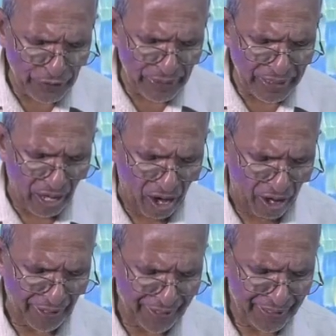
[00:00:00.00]
your
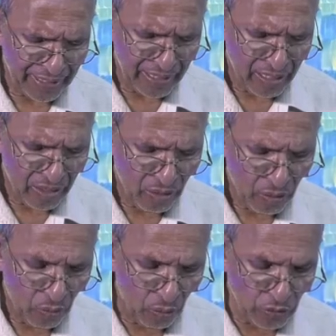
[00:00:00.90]
God,
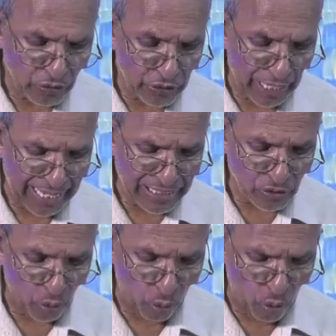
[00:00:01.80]
who
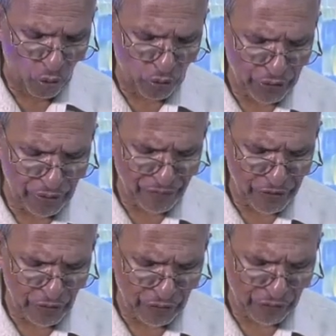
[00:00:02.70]
takes hold of your